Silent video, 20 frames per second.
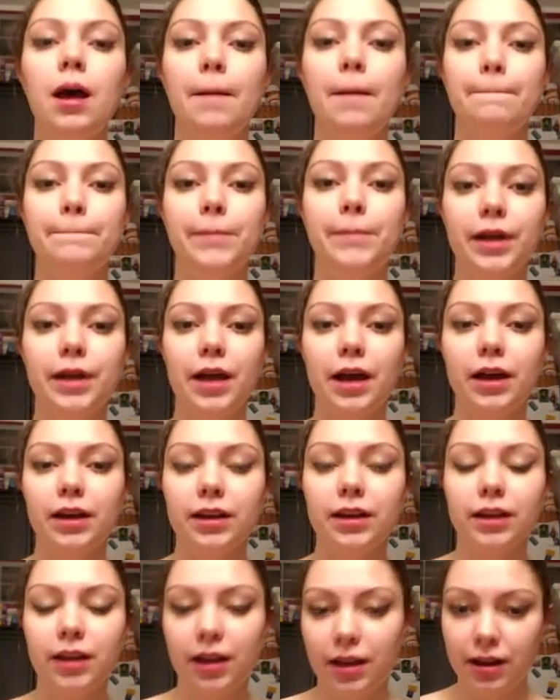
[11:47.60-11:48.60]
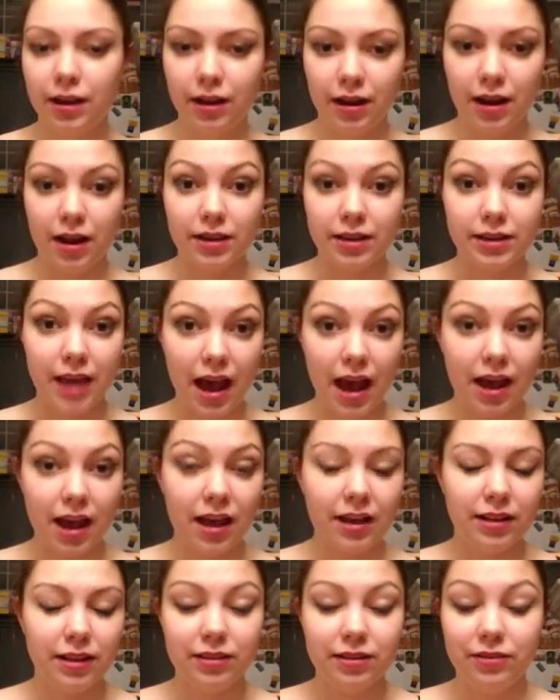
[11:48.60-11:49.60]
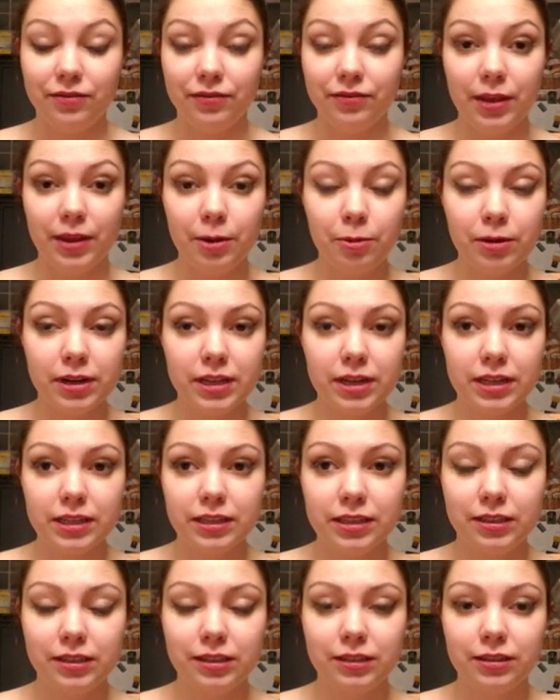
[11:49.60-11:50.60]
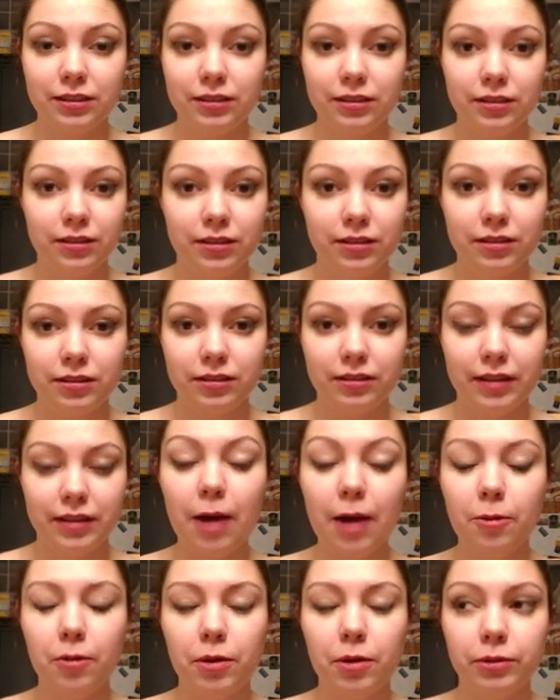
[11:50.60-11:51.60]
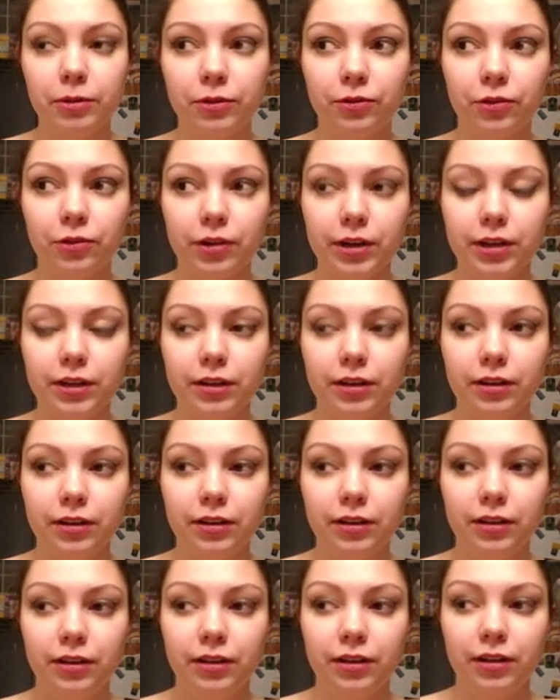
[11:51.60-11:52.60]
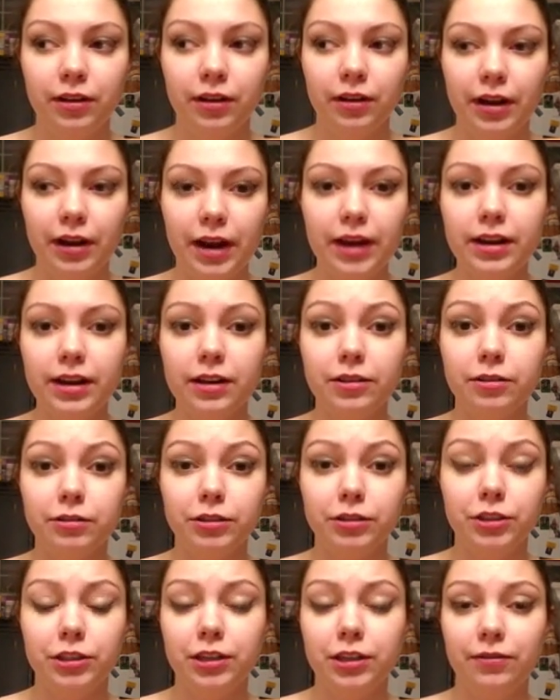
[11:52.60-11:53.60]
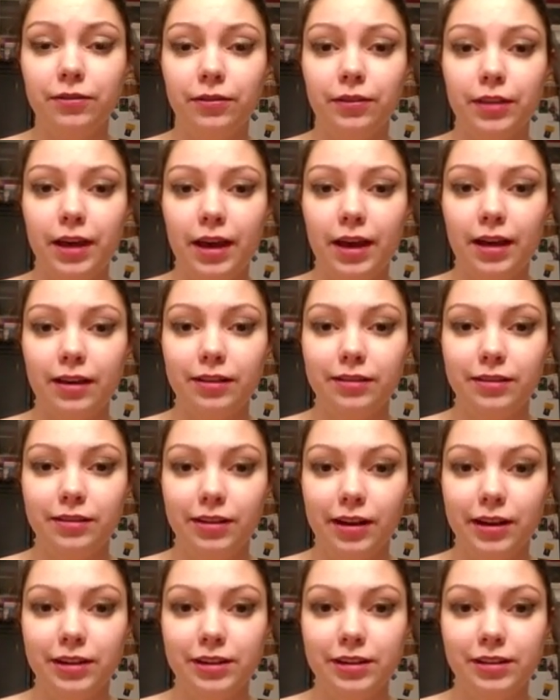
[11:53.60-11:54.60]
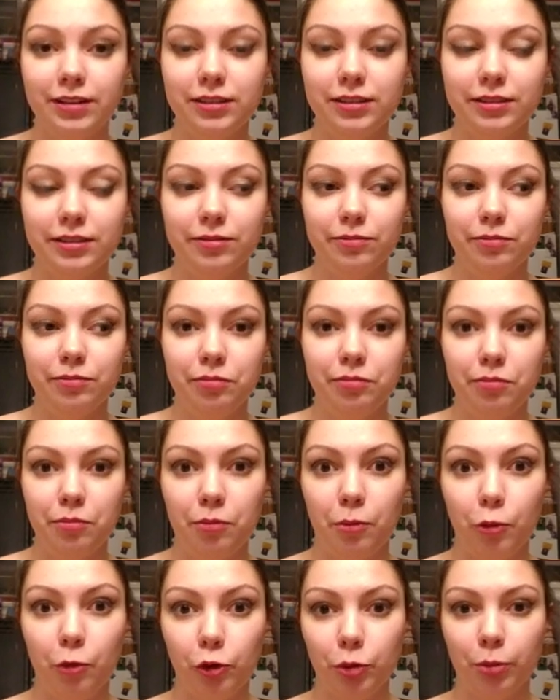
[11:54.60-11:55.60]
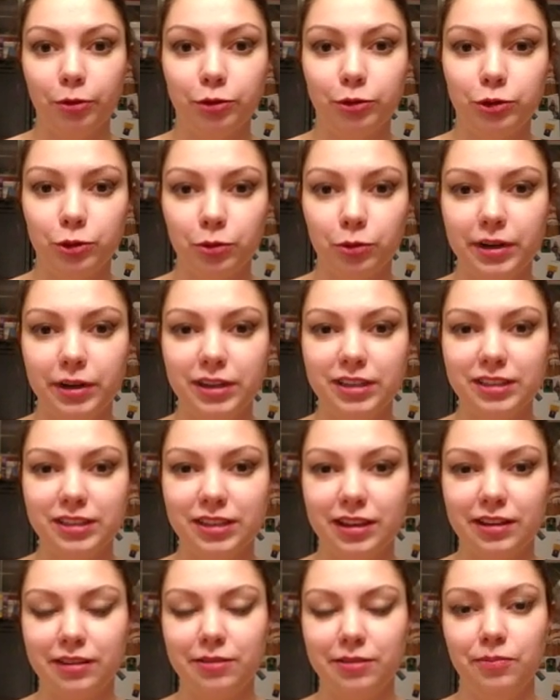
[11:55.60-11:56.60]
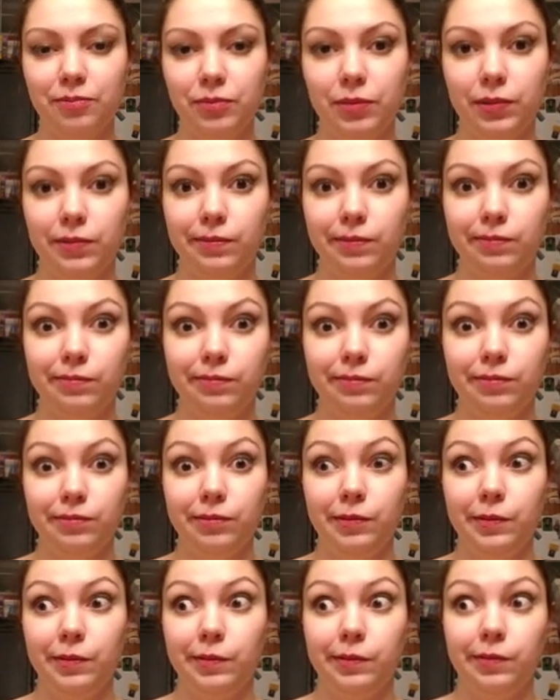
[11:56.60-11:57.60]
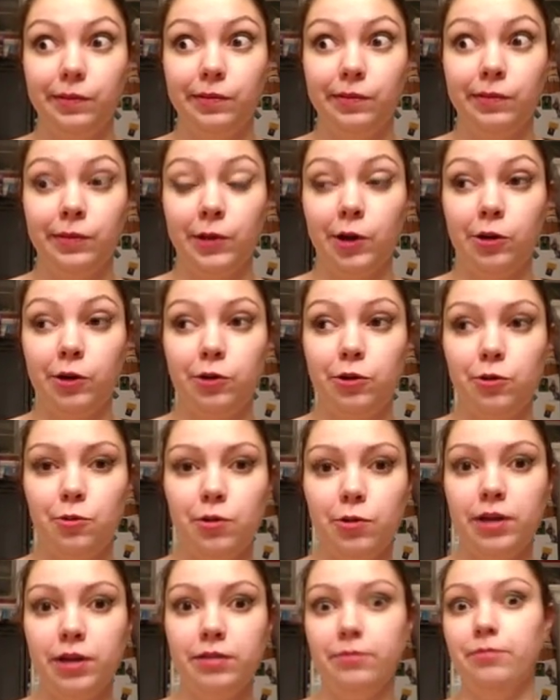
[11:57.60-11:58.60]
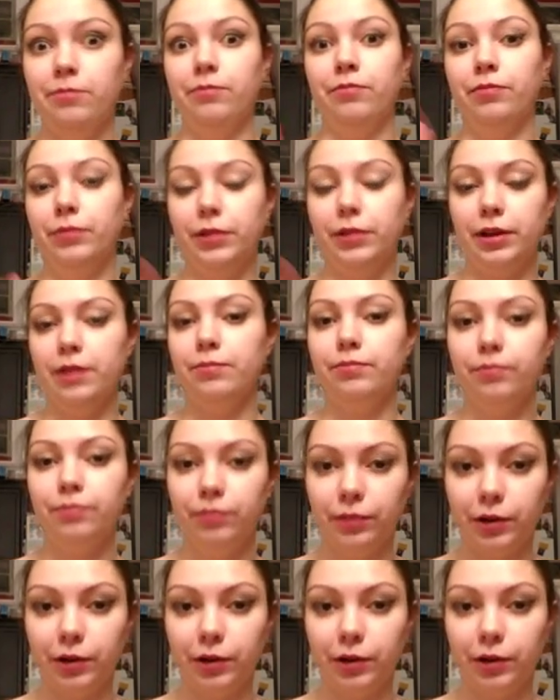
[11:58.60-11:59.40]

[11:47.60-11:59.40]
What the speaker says: But yeah, it was, that one was free, and I didn't do shit for that. I just multiple choice, like, are you white? Yep.